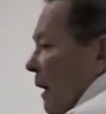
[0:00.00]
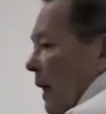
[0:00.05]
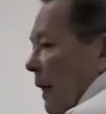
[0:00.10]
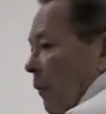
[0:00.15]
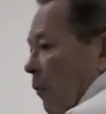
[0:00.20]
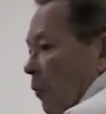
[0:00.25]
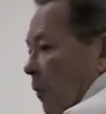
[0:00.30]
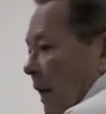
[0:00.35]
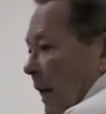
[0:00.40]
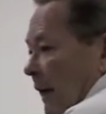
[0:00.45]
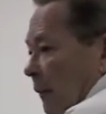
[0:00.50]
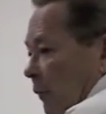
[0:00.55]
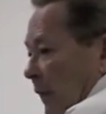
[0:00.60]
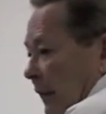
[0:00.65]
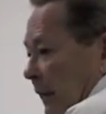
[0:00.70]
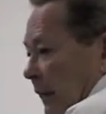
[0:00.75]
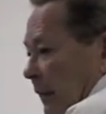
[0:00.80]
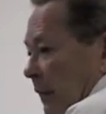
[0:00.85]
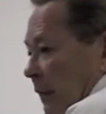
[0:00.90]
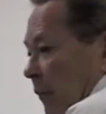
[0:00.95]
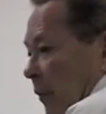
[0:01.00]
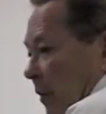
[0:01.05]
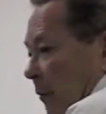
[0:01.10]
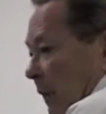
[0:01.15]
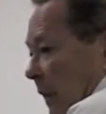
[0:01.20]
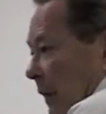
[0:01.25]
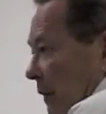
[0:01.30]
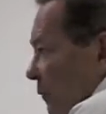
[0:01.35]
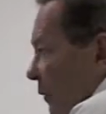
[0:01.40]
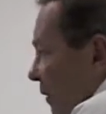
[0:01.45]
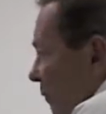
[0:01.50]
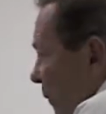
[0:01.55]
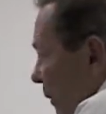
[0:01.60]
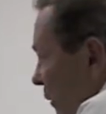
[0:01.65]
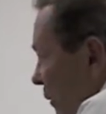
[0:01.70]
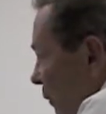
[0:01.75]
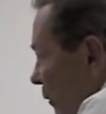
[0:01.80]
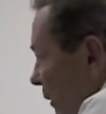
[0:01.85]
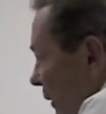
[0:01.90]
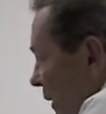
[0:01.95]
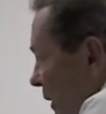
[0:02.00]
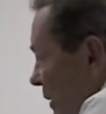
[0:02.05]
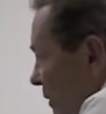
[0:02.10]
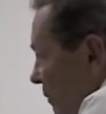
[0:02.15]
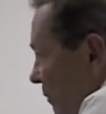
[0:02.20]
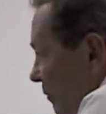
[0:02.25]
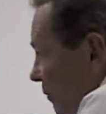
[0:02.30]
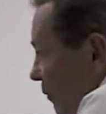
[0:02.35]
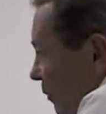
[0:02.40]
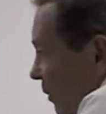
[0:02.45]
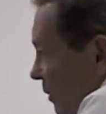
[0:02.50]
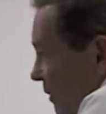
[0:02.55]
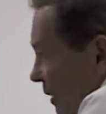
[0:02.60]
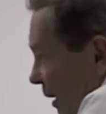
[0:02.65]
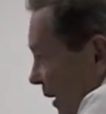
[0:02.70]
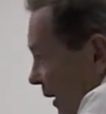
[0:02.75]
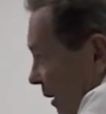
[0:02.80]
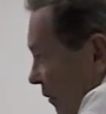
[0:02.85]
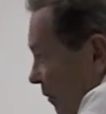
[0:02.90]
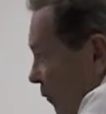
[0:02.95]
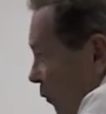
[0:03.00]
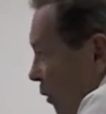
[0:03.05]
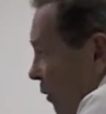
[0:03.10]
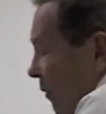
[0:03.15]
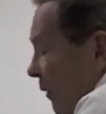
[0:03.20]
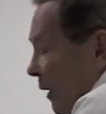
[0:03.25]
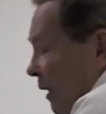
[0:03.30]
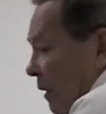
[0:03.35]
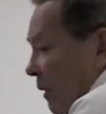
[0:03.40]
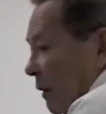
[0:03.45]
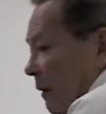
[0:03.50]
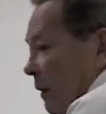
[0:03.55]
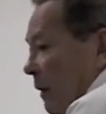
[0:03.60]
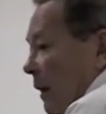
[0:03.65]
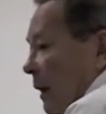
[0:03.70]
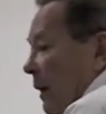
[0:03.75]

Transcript: on why we need the permit. We've been doing this starting our fourth year.